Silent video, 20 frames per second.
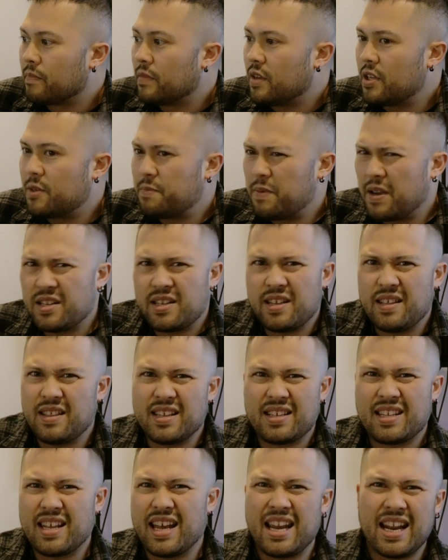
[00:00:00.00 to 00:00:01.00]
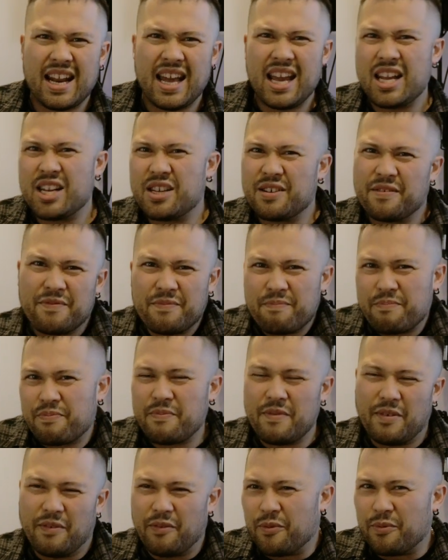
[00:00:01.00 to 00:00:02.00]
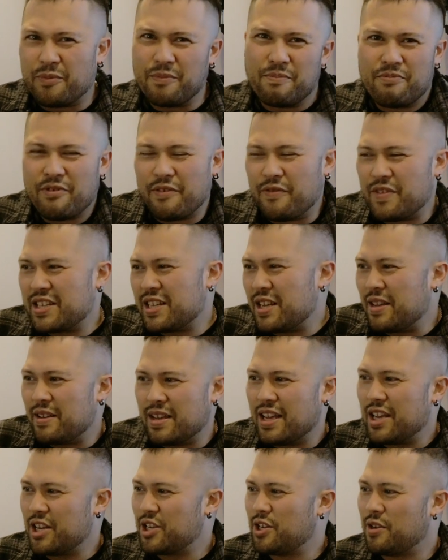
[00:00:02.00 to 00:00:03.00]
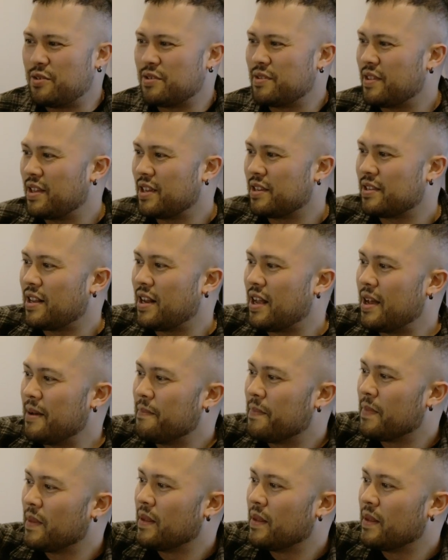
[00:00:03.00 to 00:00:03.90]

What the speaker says: especially in this day and age of privacy issues and things like that.